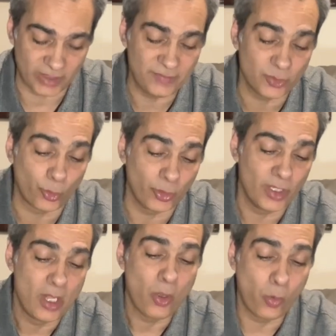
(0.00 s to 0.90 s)
even or
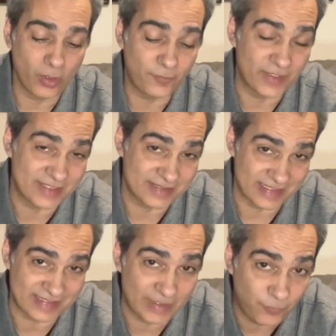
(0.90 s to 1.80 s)
or if it's the
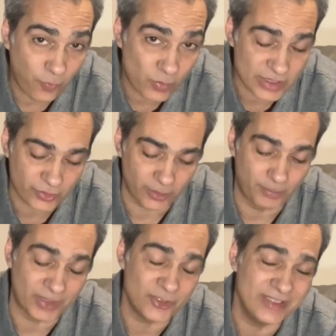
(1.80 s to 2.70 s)
same focuser,
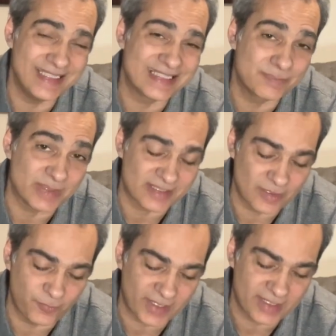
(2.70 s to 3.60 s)
but you need a
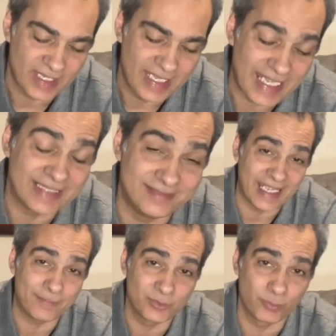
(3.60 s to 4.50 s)
specific
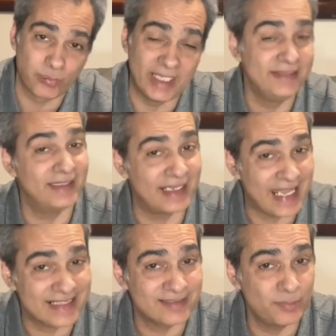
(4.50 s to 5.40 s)
adapter plate that
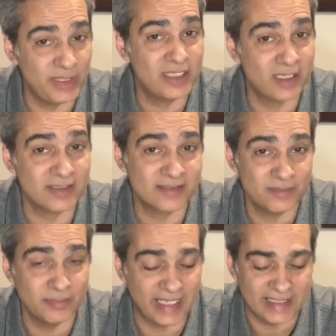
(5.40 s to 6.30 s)
has to be
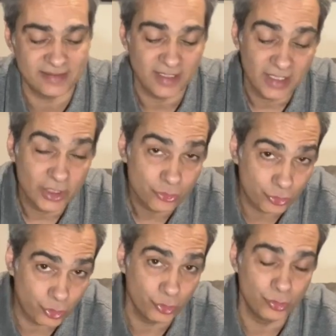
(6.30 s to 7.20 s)
custom made
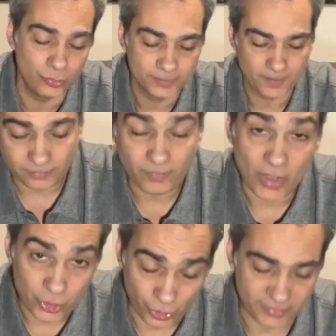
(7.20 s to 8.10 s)
to
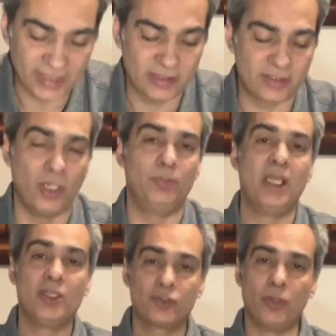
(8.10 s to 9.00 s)
your telescope.
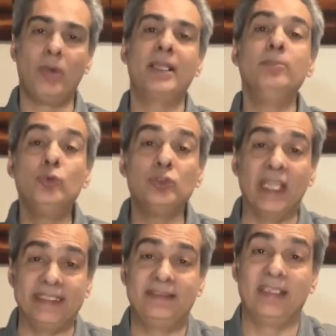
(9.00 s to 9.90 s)
So my
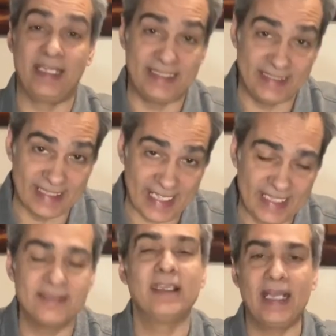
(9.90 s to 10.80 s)
moonlight that I
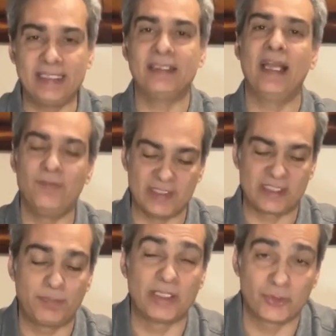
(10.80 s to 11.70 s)
had had to have a
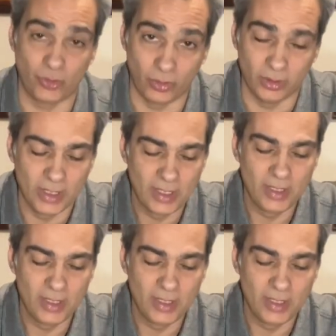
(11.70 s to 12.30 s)
special